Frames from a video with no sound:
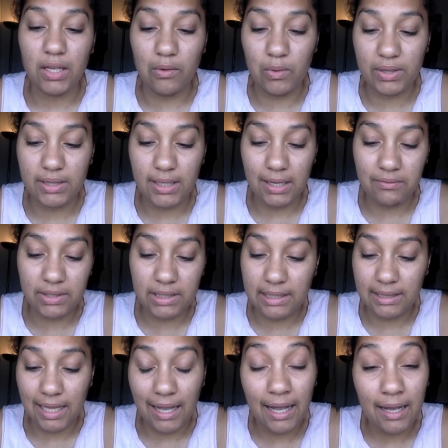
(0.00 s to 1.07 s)
with
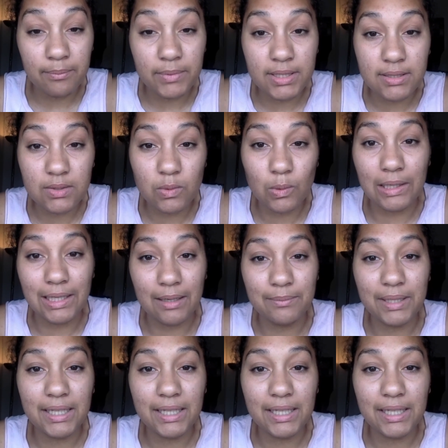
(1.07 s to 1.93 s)
everything that happens while I'm